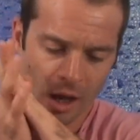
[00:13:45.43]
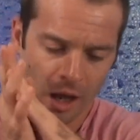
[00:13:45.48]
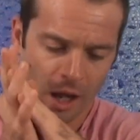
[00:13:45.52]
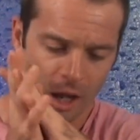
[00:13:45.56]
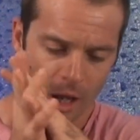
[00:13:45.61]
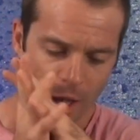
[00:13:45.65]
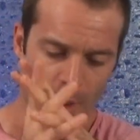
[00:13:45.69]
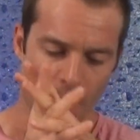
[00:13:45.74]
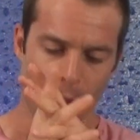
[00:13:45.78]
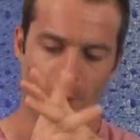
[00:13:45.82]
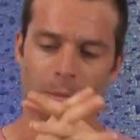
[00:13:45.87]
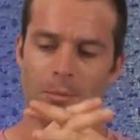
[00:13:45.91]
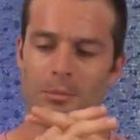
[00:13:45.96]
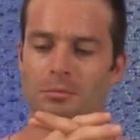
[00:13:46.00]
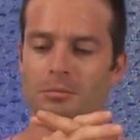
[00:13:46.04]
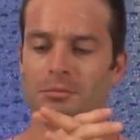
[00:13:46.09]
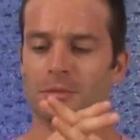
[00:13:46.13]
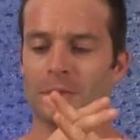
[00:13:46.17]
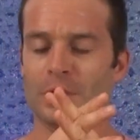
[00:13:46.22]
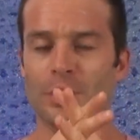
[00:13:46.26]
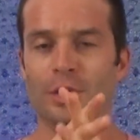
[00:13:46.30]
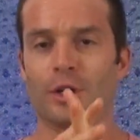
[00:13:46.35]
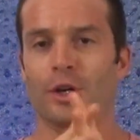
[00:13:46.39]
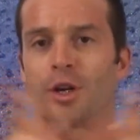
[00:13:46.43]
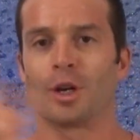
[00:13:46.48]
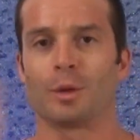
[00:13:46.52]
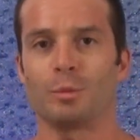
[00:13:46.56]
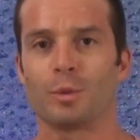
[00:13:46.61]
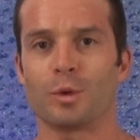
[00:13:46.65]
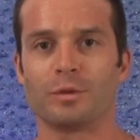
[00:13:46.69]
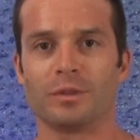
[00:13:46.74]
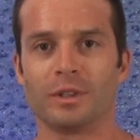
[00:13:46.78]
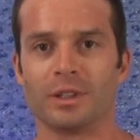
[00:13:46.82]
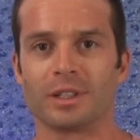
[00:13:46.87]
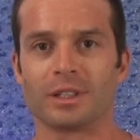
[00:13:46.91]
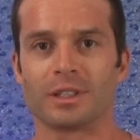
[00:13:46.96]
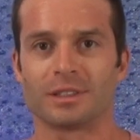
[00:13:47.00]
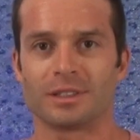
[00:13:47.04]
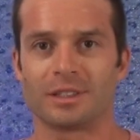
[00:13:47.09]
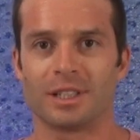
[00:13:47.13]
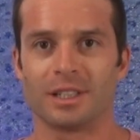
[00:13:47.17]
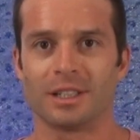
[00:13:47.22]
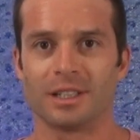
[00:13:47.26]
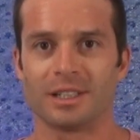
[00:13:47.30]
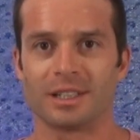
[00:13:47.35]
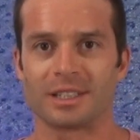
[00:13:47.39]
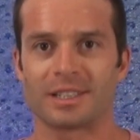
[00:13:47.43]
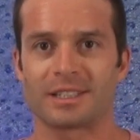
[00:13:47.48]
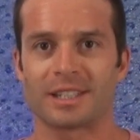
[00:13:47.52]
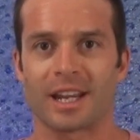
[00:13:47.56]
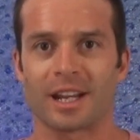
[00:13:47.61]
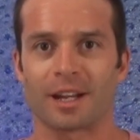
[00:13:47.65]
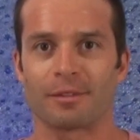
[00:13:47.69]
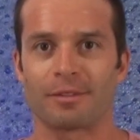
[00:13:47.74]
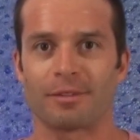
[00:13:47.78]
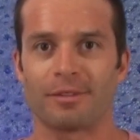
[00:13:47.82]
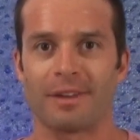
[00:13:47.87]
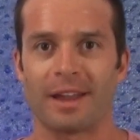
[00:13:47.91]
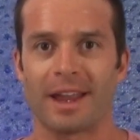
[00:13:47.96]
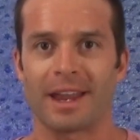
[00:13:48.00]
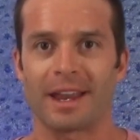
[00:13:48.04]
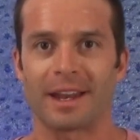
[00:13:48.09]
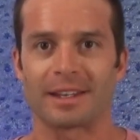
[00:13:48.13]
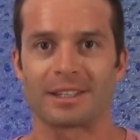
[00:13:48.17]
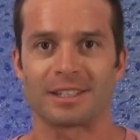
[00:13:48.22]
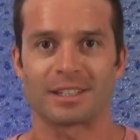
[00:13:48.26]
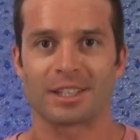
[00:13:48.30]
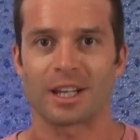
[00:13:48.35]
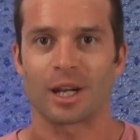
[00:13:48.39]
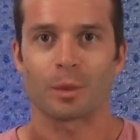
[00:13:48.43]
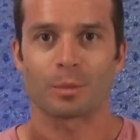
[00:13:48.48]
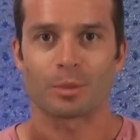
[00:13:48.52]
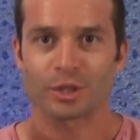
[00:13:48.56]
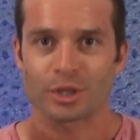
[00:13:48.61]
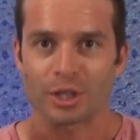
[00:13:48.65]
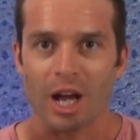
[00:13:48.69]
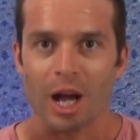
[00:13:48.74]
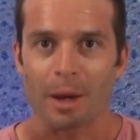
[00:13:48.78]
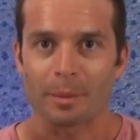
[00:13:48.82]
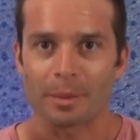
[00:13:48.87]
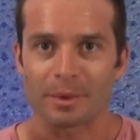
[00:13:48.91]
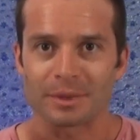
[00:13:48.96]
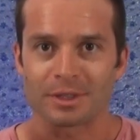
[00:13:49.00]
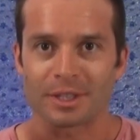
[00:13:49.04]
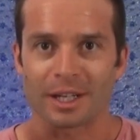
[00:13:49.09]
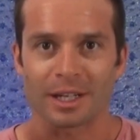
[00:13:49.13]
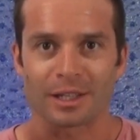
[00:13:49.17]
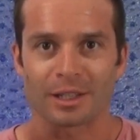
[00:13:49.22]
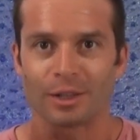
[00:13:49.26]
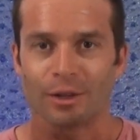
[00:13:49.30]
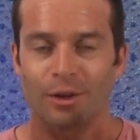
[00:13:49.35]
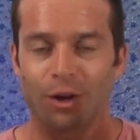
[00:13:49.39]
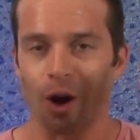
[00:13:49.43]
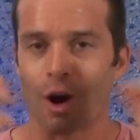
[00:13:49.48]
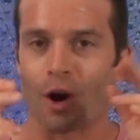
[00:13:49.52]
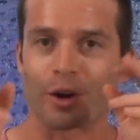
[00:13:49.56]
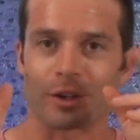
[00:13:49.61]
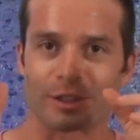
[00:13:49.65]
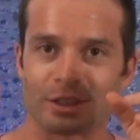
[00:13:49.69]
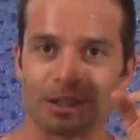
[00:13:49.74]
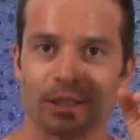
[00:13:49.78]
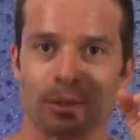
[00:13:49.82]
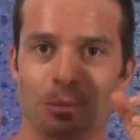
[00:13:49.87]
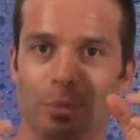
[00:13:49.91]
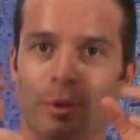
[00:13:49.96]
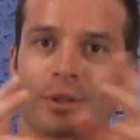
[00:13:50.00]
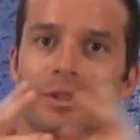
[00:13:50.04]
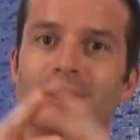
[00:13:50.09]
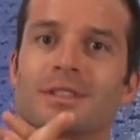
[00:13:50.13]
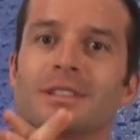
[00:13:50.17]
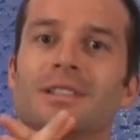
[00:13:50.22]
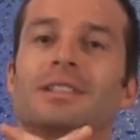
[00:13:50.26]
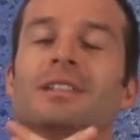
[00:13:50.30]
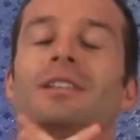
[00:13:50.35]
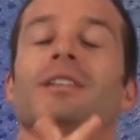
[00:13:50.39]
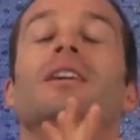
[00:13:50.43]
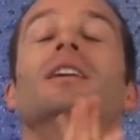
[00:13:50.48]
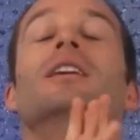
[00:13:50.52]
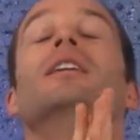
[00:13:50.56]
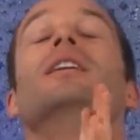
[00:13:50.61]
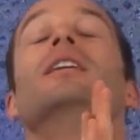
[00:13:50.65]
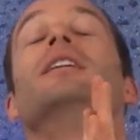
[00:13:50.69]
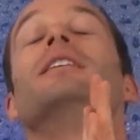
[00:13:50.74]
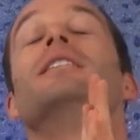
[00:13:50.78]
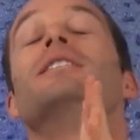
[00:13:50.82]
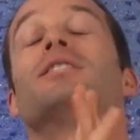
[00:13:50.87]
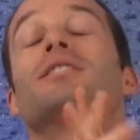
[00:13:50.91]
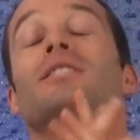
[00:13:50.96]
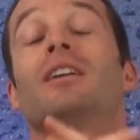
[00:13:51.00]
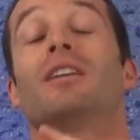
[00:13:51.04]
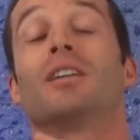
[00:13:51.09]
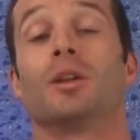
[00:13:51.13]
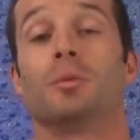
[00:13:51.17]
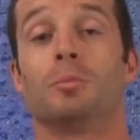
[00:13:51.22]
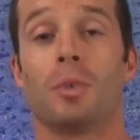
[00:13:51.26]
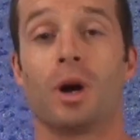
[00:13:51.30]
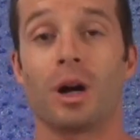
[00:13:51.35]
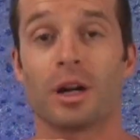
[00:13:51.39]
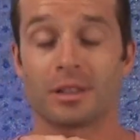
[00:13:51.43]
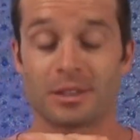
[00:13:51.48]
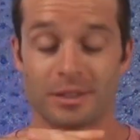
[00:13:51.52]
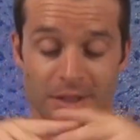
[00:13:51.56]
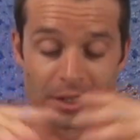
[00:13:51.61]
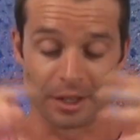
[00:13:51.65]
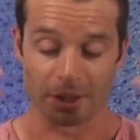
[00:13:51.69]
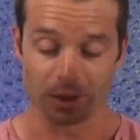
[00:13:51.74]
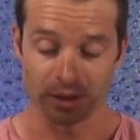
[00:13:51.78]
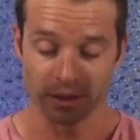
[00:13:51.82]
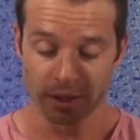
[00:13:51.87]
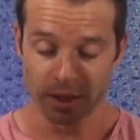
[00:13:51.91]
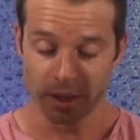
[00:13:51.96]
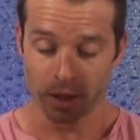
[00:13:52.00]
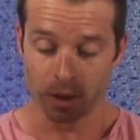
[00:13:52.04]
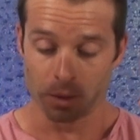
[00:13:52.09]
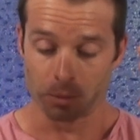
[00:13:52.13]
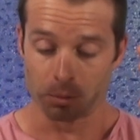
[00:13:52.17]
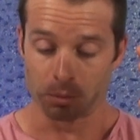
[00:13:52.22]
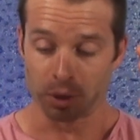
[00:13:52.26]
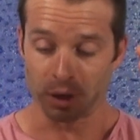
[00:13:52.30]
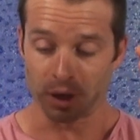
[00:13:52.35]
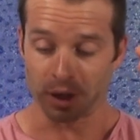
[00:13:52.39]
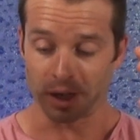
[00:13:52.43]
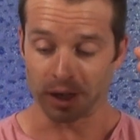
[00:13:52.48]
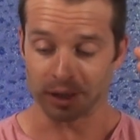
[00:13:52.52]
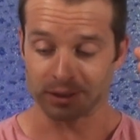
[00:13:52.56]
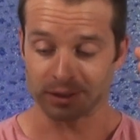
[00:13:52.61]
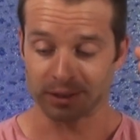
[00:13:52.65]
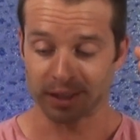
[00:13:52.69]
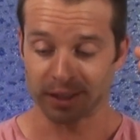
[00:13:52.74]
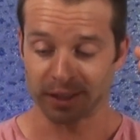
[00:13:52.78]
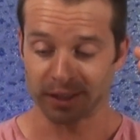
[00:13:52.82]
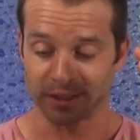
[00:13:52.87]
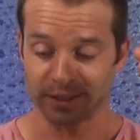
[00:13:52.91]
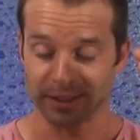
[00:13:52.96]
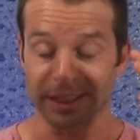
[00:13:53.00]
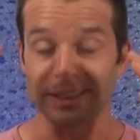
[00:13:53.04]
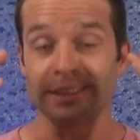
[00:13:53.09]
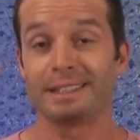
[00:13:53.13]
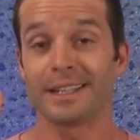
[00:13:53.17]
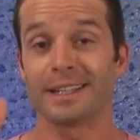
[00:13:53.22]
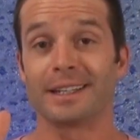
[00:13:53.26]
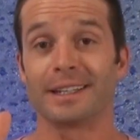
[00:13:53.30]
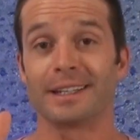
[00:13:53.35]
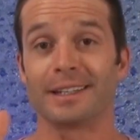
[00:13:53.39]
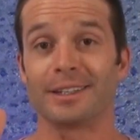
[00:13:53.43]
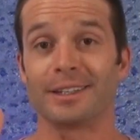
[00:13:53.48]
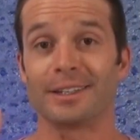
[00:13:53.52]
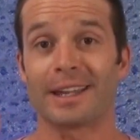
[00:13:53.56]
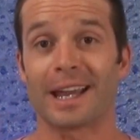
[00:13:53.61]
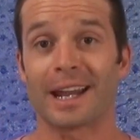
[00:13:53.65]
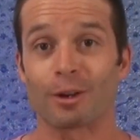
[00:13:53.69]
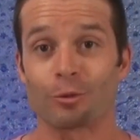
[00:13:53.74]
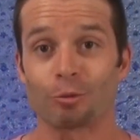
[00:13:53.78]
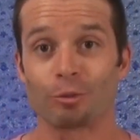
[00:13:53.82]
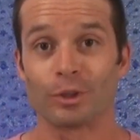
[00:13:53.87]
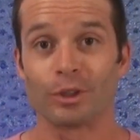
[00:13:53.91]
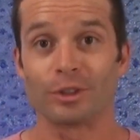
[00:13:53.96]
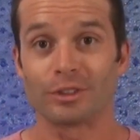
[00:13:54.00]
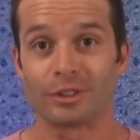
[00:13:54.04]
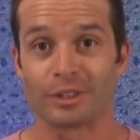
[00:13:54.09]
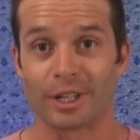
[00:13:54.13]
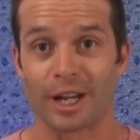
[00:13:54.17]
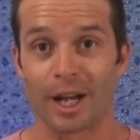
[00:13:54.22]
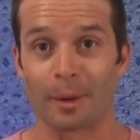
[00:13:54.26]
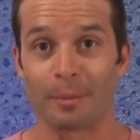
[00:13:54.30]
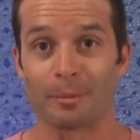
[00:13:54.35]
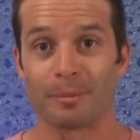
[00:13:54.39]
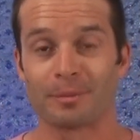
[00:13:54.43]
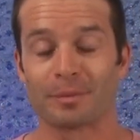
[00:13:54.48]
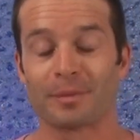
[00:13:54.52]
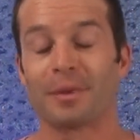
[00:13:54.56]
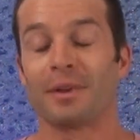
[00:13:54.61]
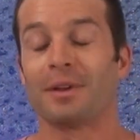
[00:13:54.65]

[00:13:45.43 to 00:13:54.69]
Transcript: And you could have moved to Santa Fe and set up shop as like a little artsy person selling mugs there. But you didn't. You got a real job.